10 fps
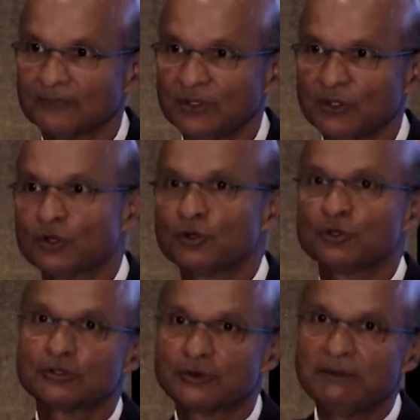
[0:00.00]
You got to go
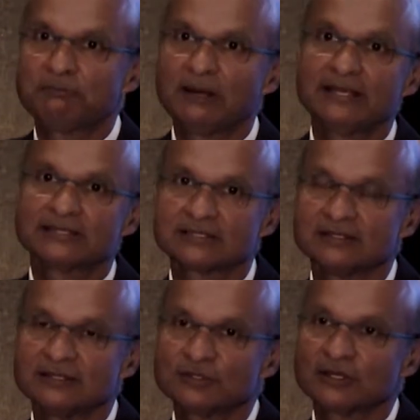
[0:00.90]
to the right place
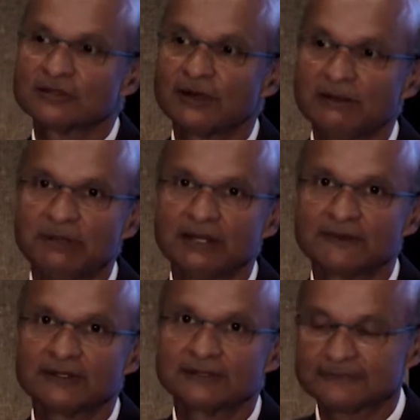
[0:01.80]
to get the right benefit.